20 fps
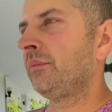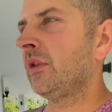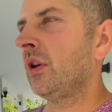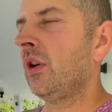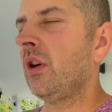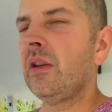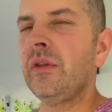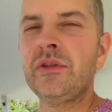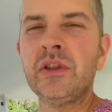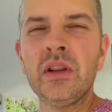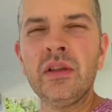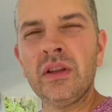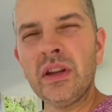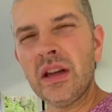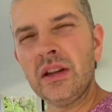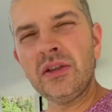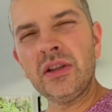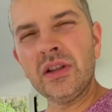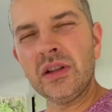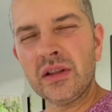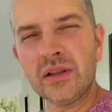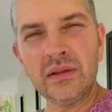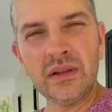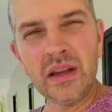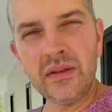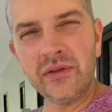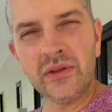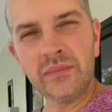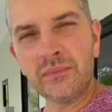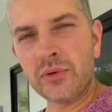often they just
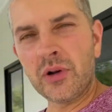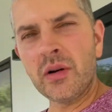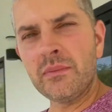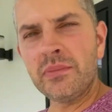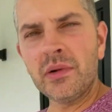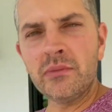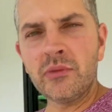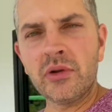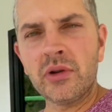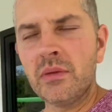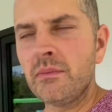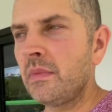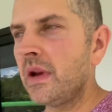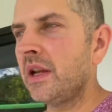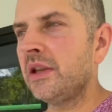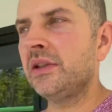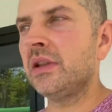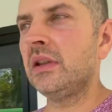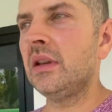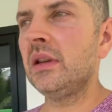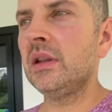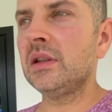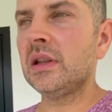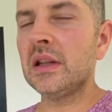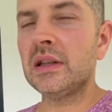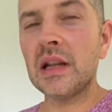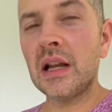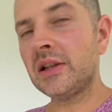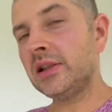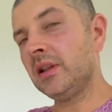leave a problem or a mess, and then
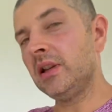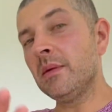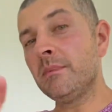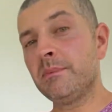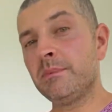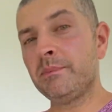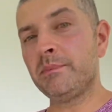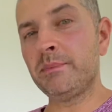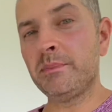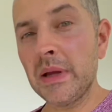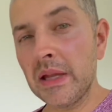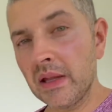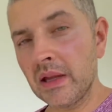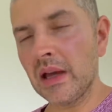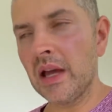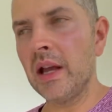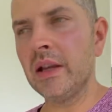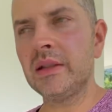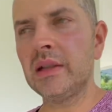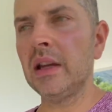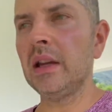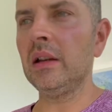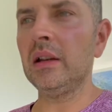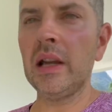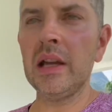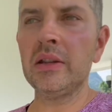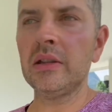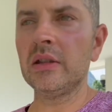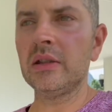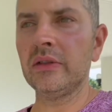it's actually a bigger headache
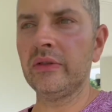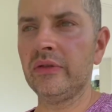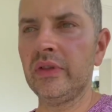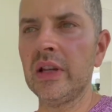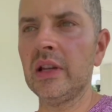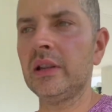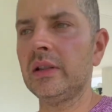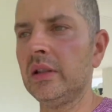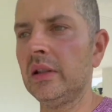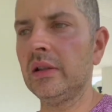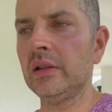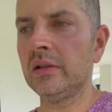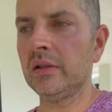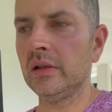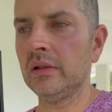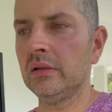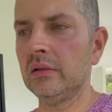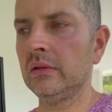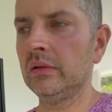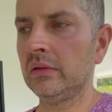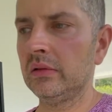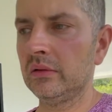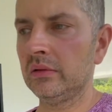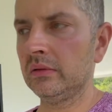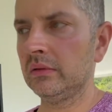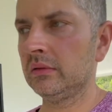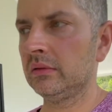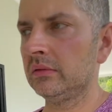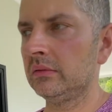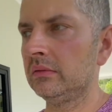later to fix it. So
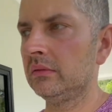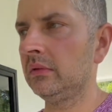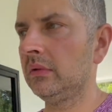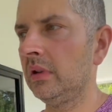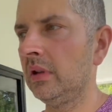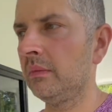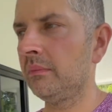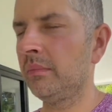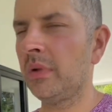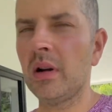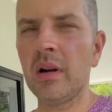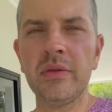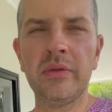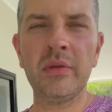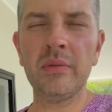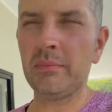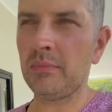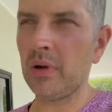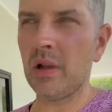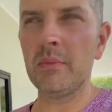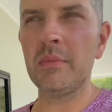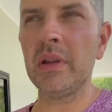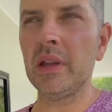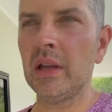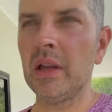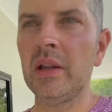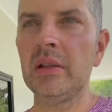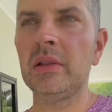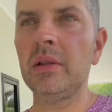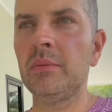yeah, bathroom plumbing,
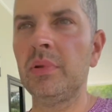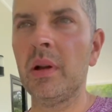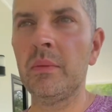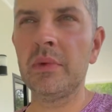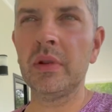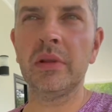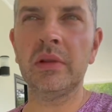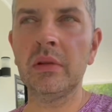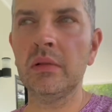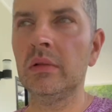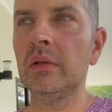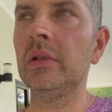kitchen plumbing, do it all